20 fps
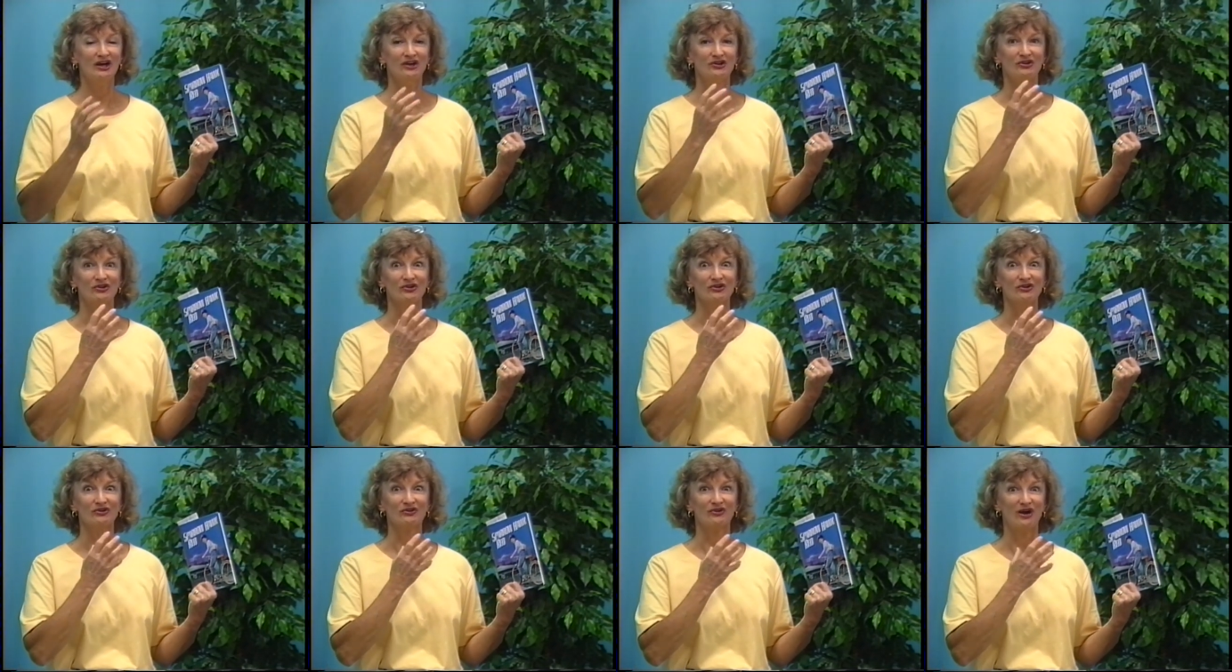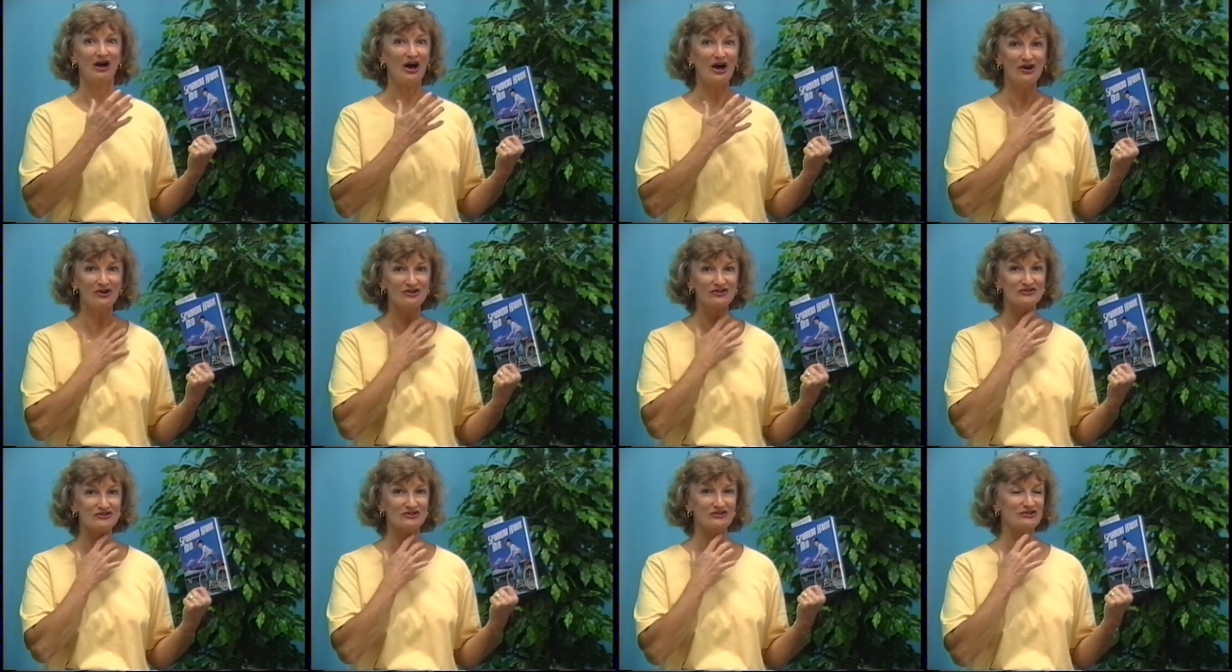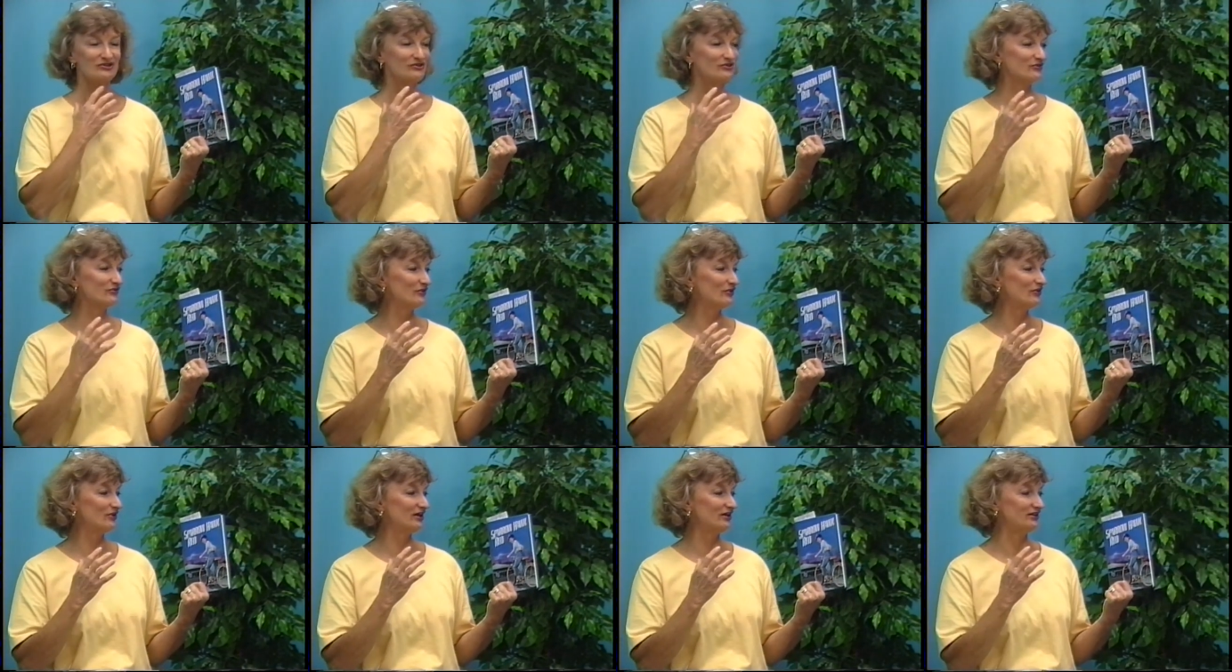your heart is in your
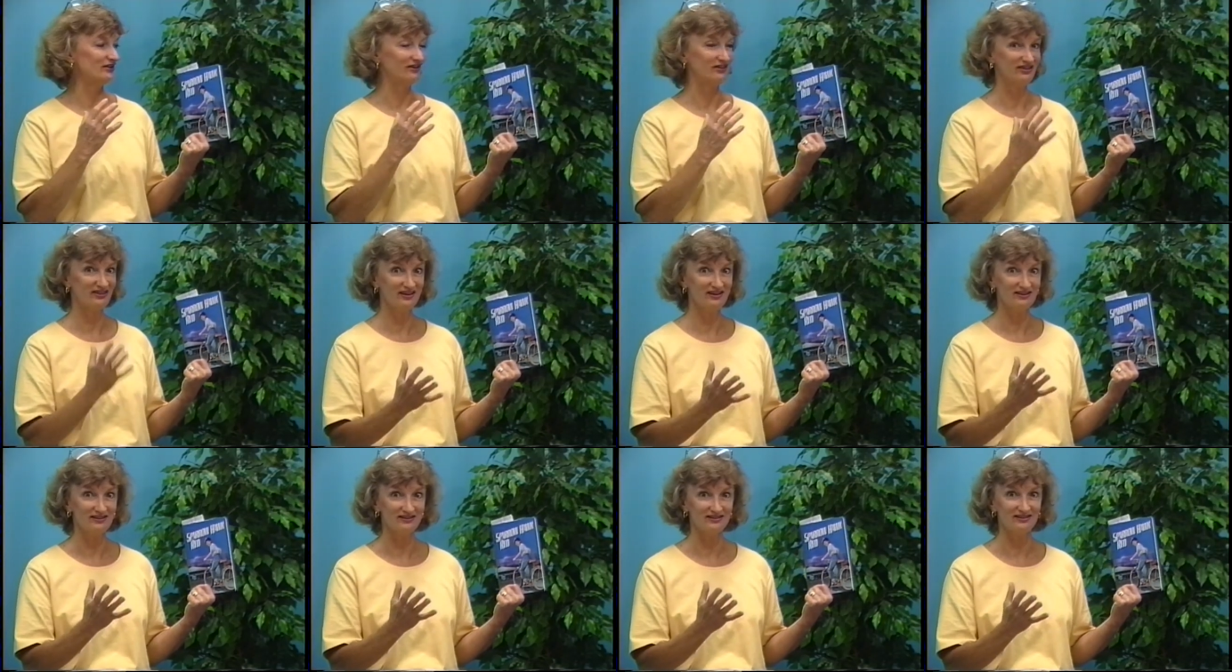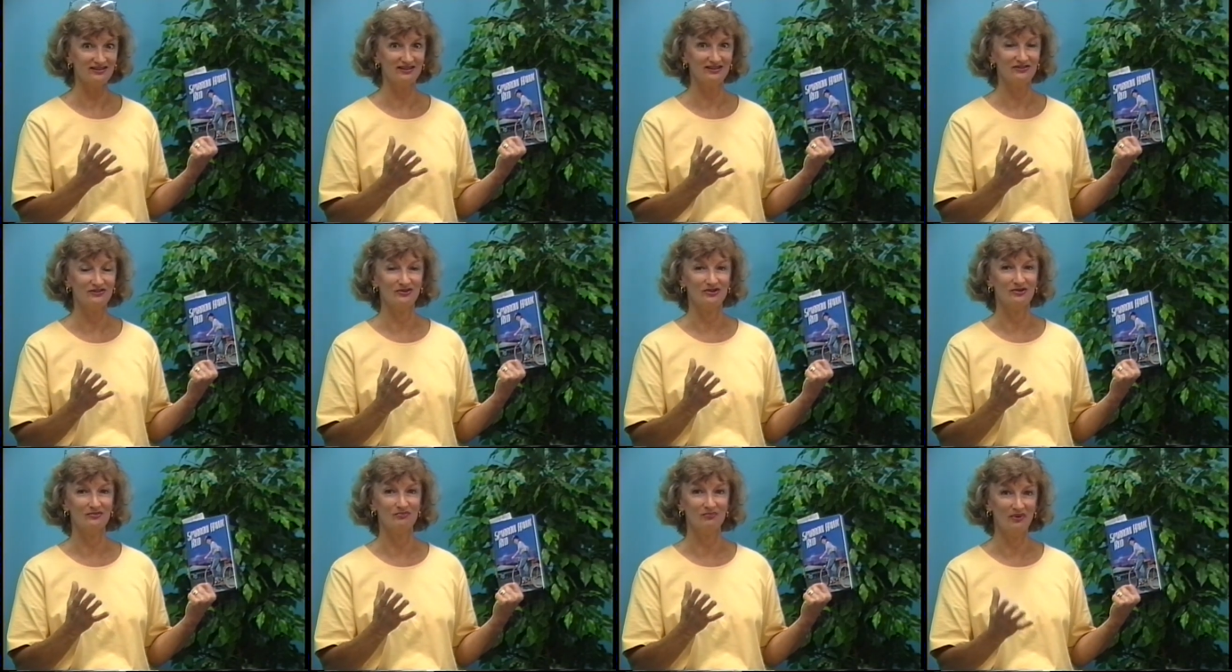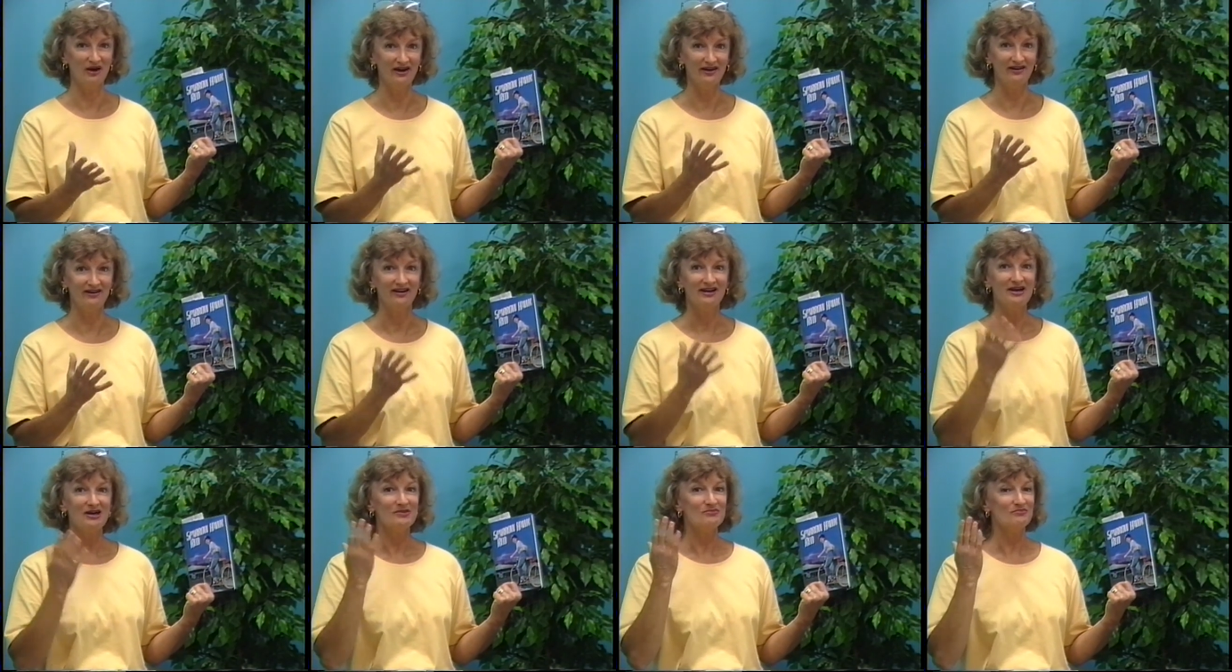throat, and you think this kid's going to bite it,
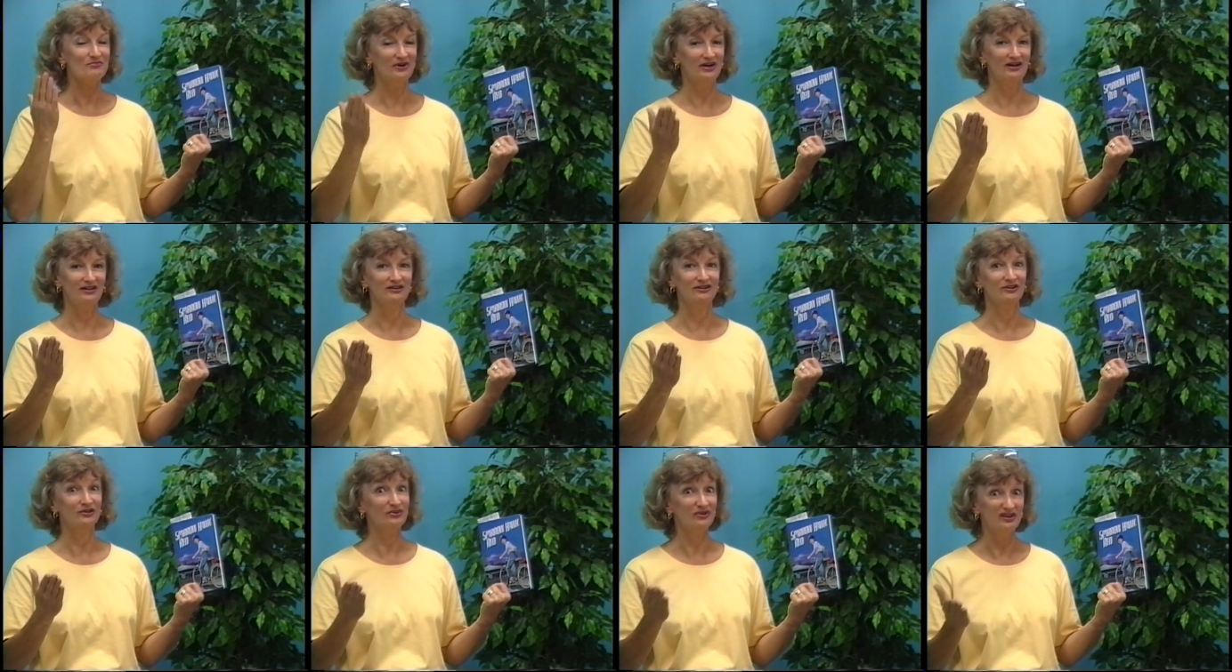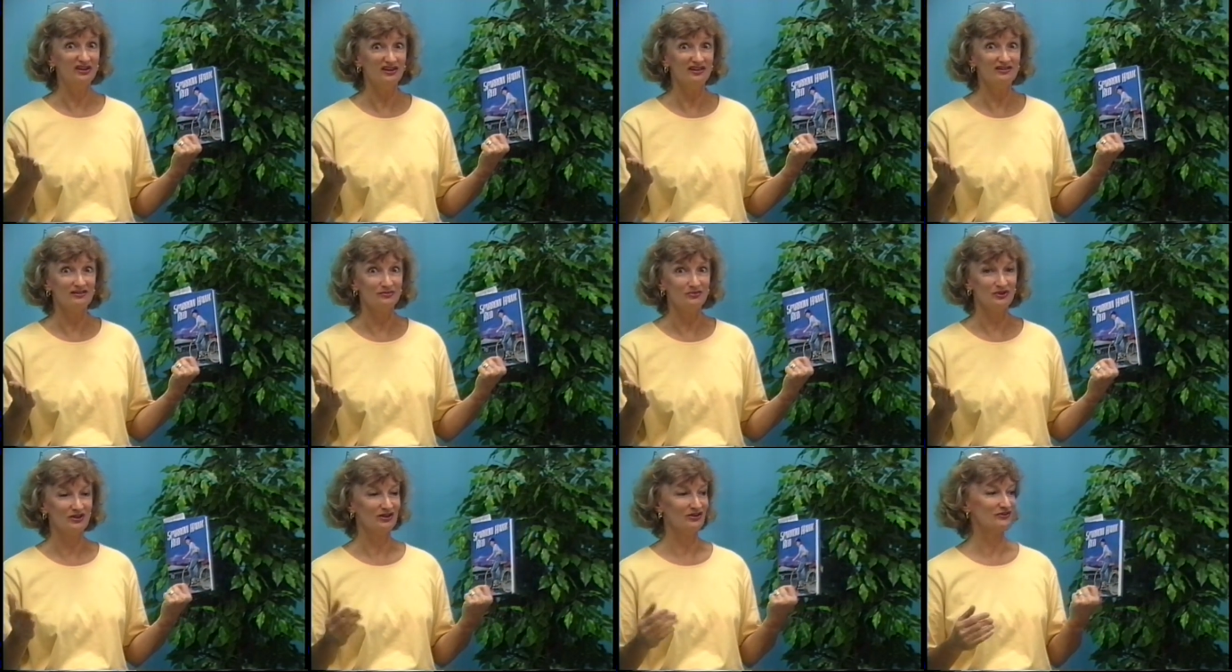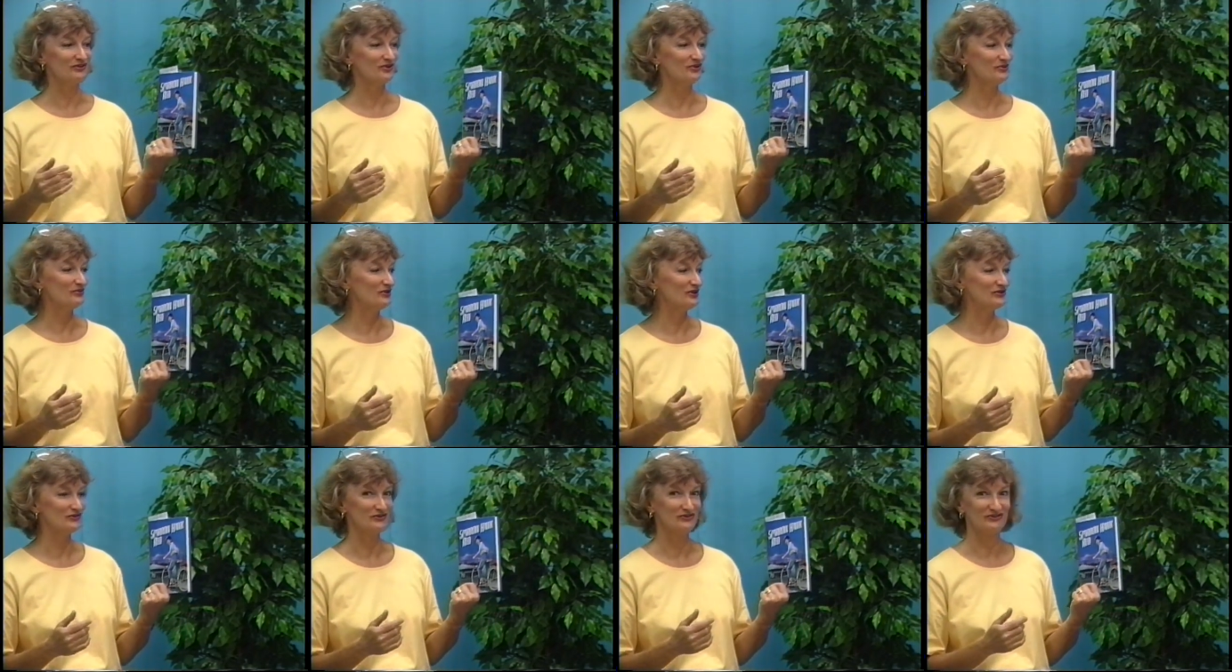but you know he doesn't because
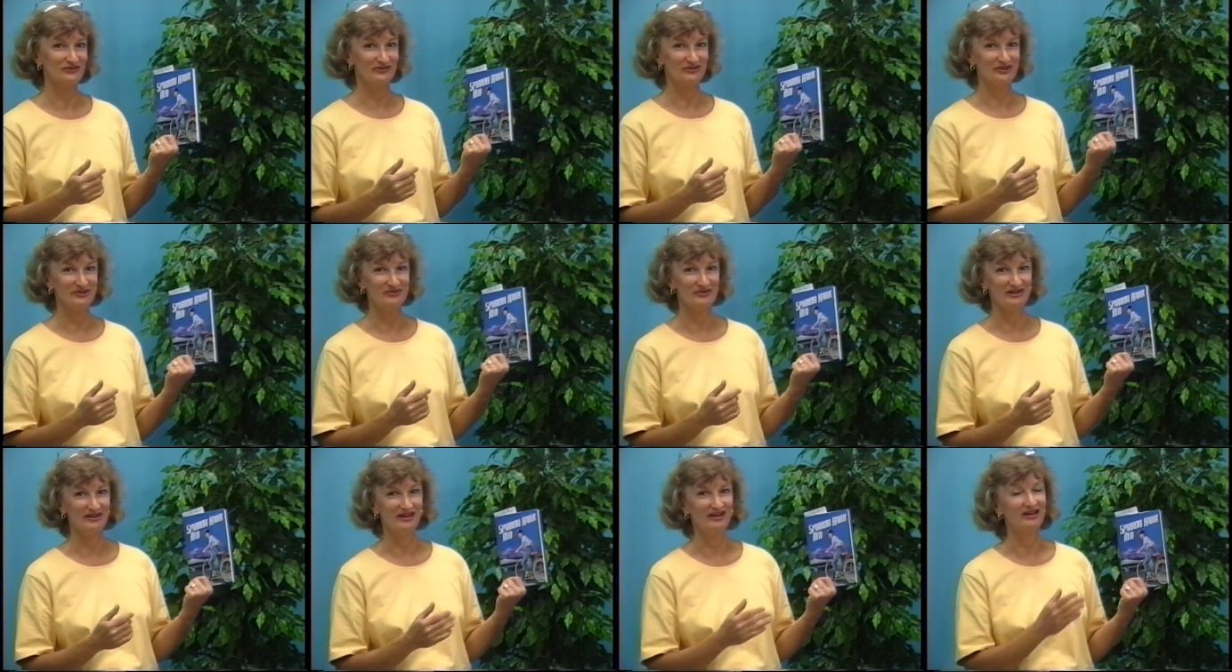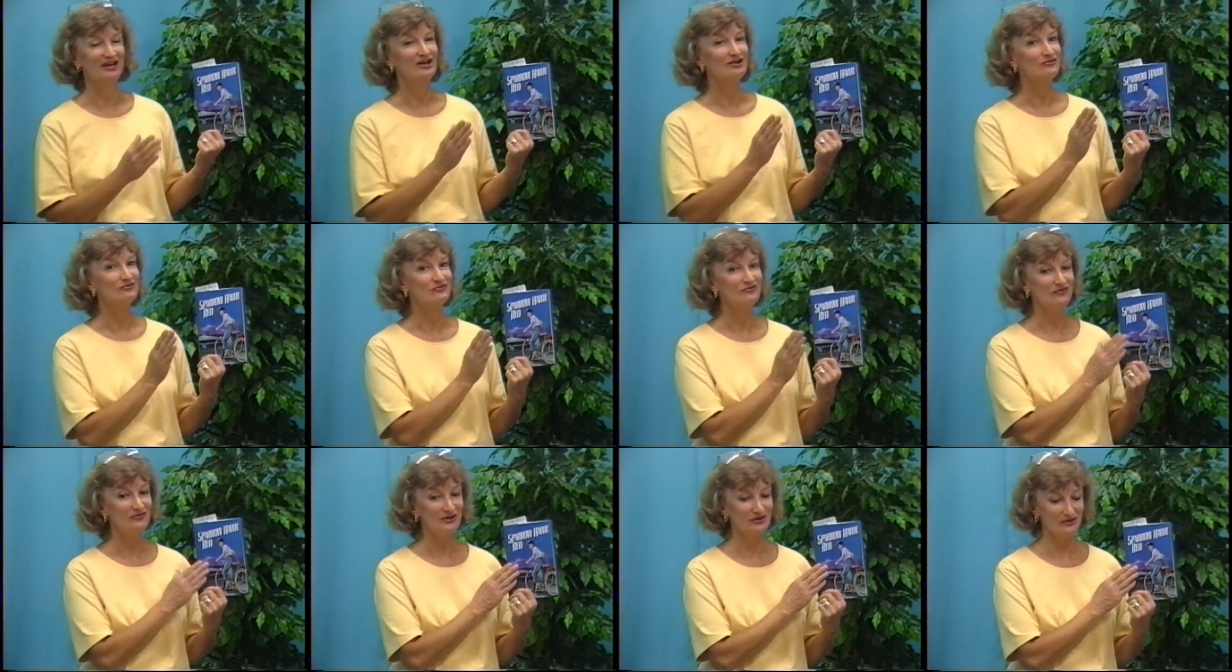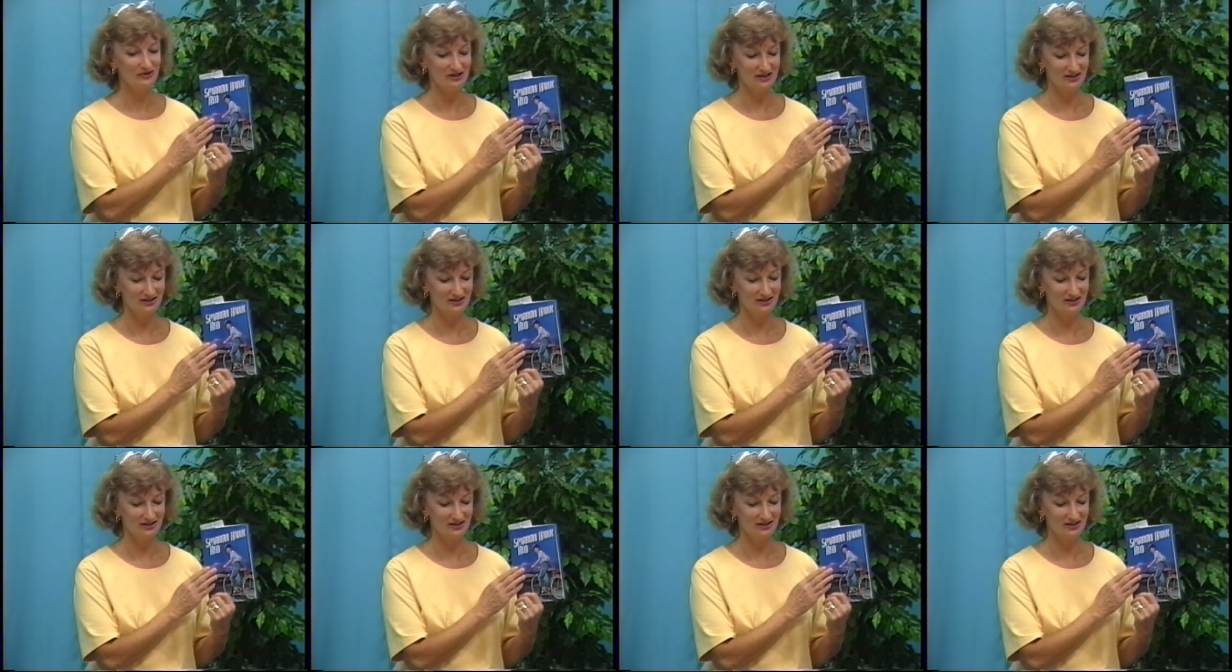otherwise the story would end. Very